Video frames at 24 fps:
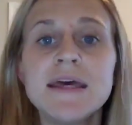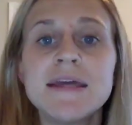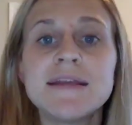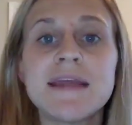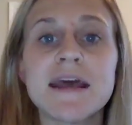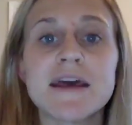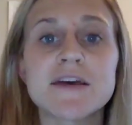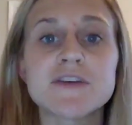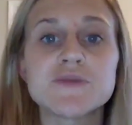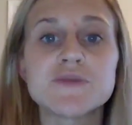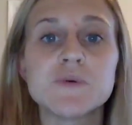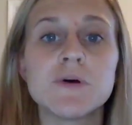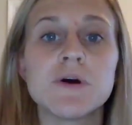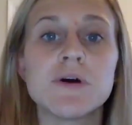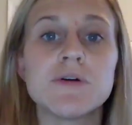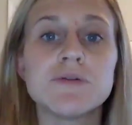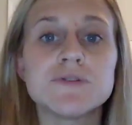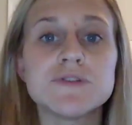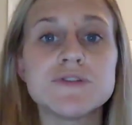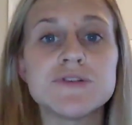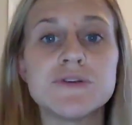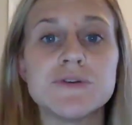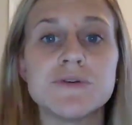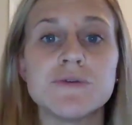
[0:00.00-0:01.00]
Next, we'll go
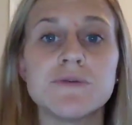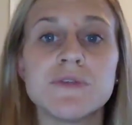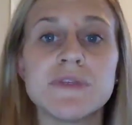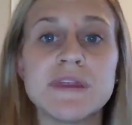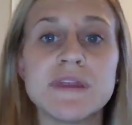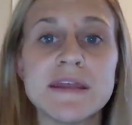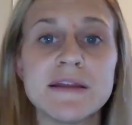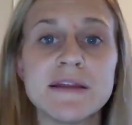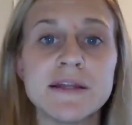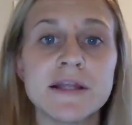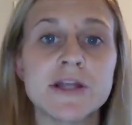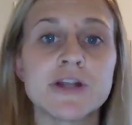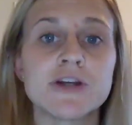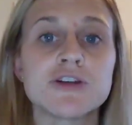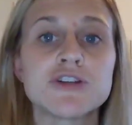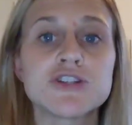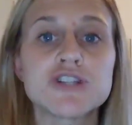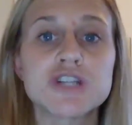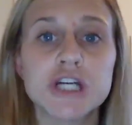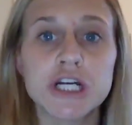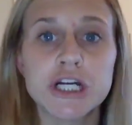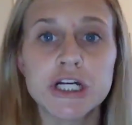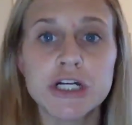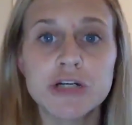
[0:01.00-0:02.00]
to the
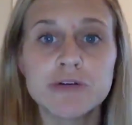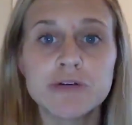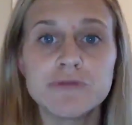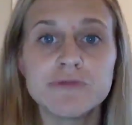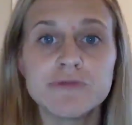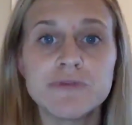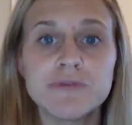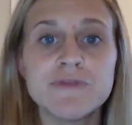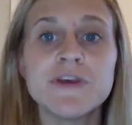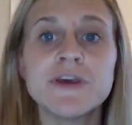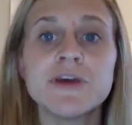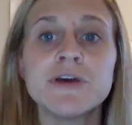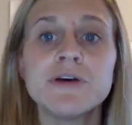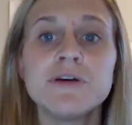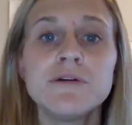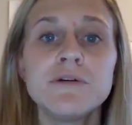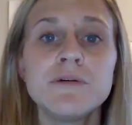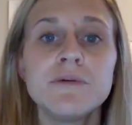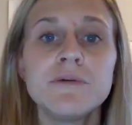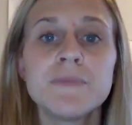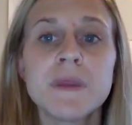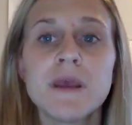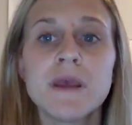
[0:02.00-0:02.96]
literature review.